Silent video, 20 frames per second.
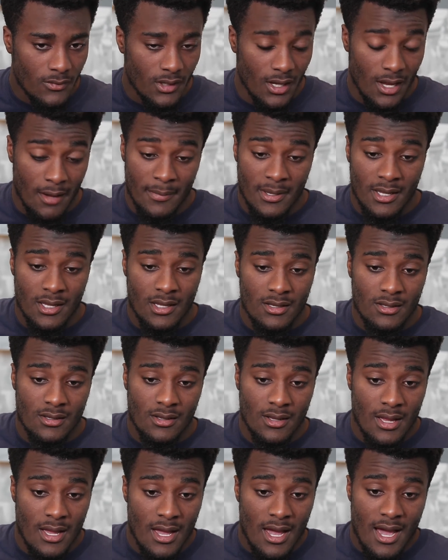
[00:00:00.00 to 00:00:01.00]
I mean,
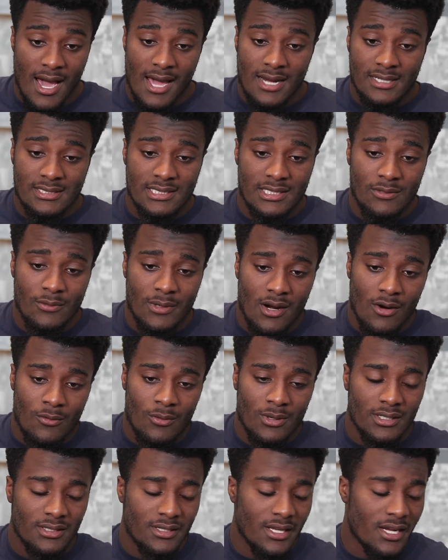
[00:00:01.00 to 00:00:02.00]
honestly, we don't
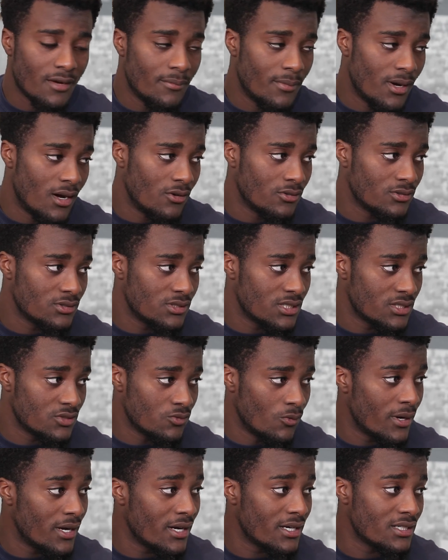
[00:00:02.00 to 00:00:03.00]
really think about just
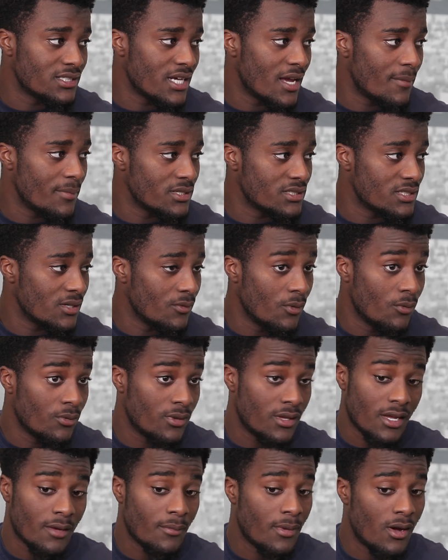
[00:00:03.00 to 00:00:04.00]
winning the championship. We
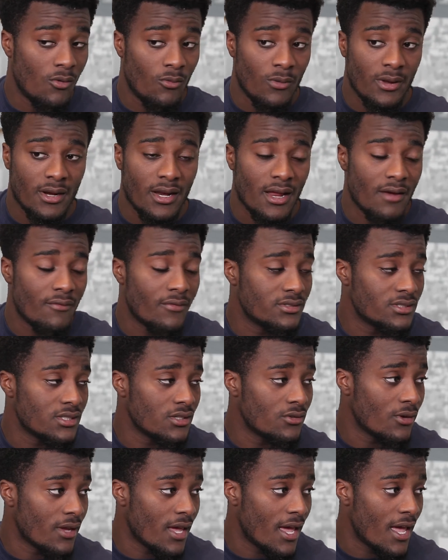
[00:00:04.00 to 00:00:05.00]
think about winning every
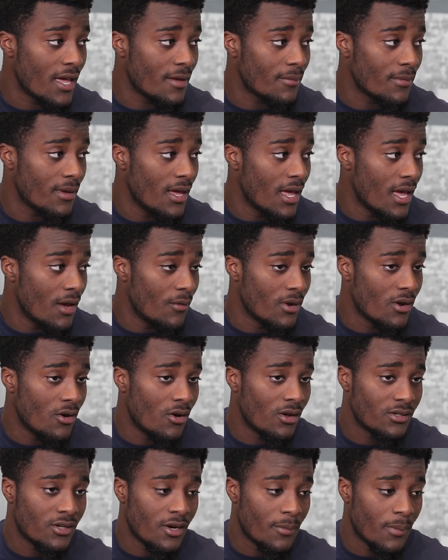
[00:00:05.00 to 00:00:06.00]
single game. We go
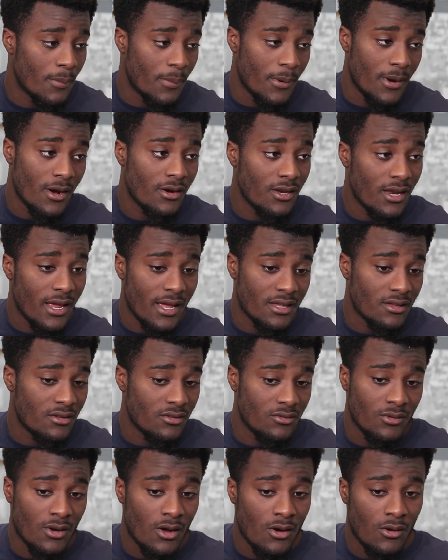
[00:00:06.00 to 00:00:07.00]
out there prepared
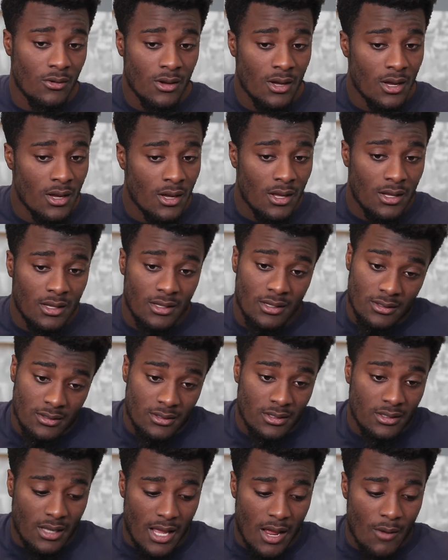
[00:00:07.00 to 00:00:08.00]

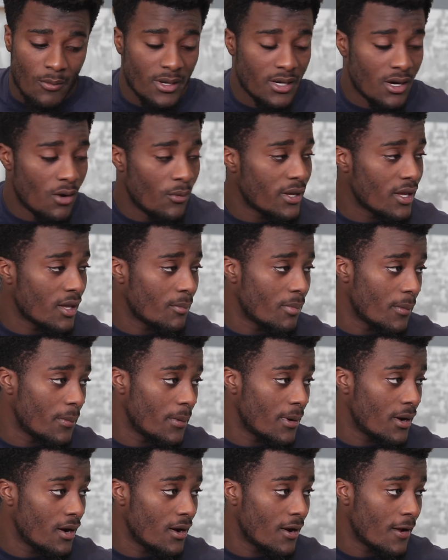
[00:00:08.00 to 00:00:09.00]
how we know we can
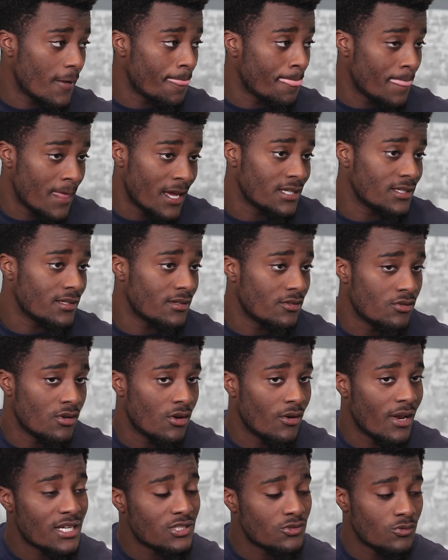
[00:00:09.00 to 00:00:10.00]
prepare.
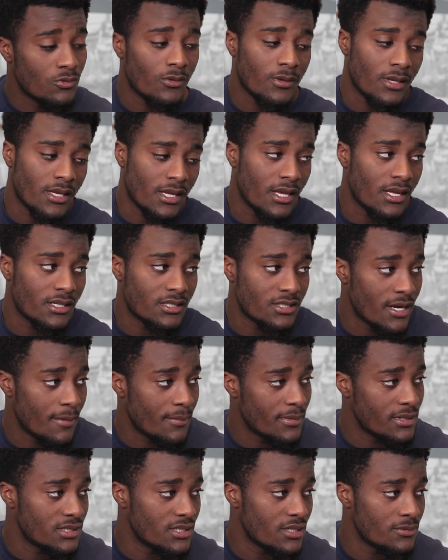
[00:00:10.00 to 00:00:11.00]
That's when we get
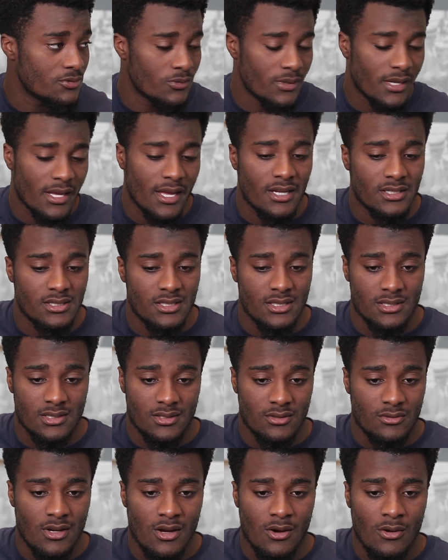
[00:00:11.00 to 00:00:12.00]
championships. We can't just,
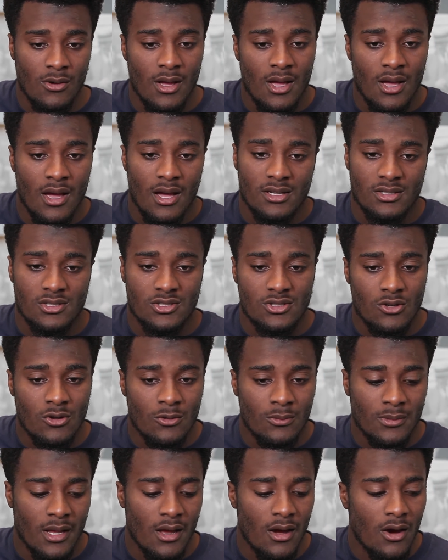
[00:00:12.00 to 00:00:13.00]

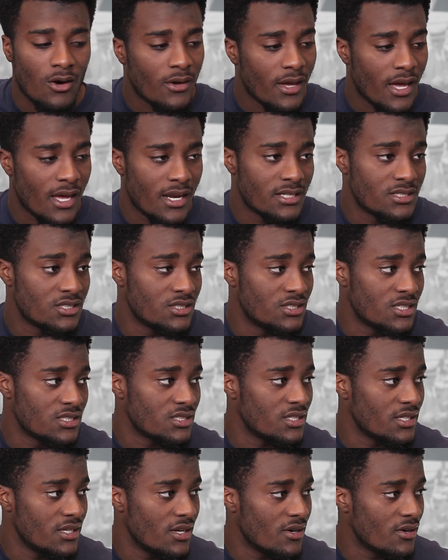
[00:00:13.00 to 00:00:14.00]
assume that, okay, this is
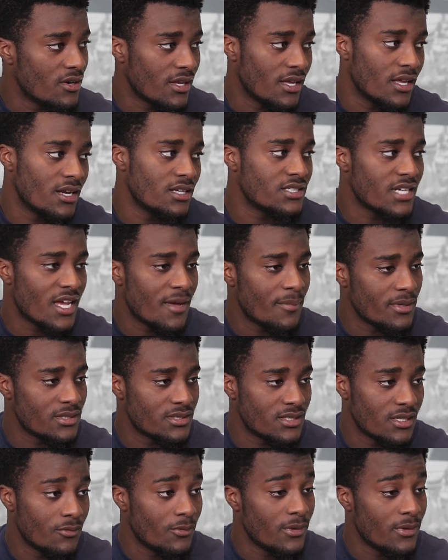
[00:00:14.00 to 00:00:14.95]
just a year to get a championship.